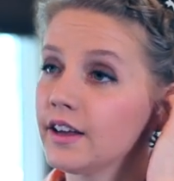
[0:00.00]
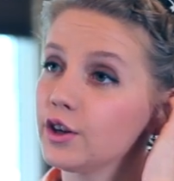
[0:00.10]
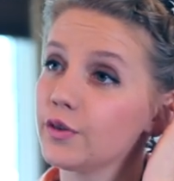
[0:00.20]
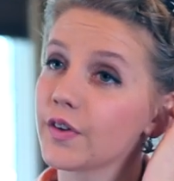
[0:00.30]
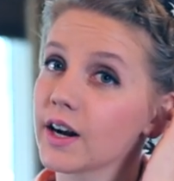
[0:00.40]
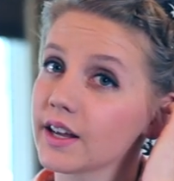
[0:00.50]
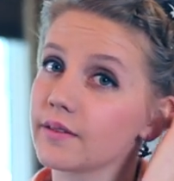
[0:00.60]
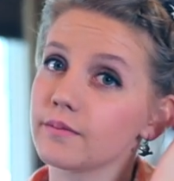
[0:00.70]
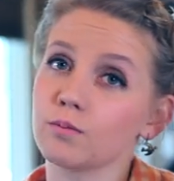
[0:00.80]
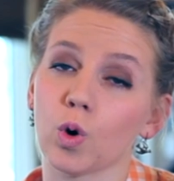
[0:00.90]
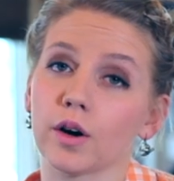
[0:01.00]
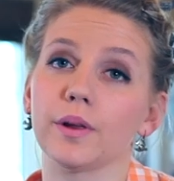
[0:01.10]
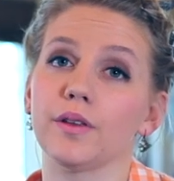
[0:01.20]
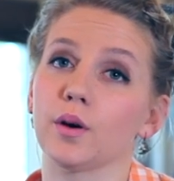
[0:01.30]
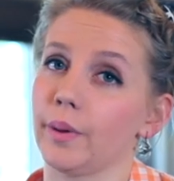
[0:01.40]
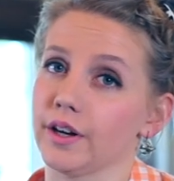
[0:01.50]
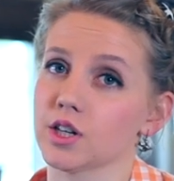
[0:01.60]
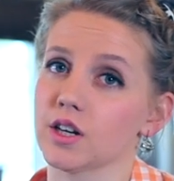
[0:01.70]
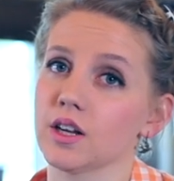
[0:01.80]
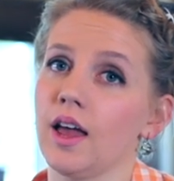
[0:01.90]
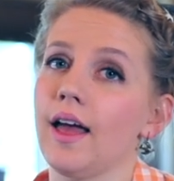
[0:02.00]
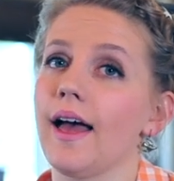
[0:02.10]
you've got to work with your budget.